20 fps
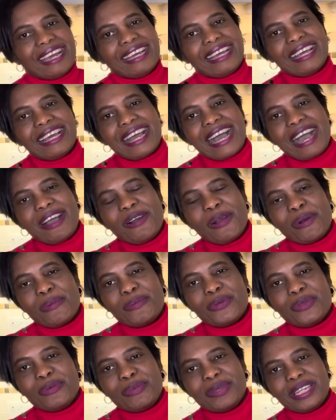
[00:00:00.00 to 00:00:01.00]
I hope
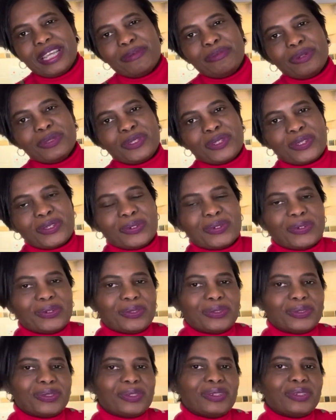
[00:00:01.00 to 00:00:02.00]
you've been able
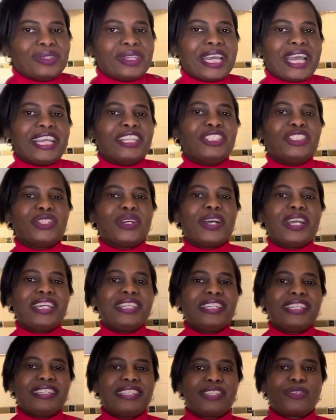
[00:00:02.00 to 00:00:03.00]
to enjoy
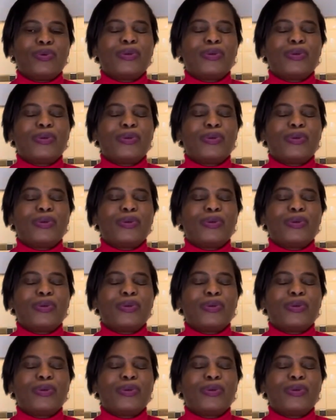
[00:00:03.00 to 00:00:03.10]
this quick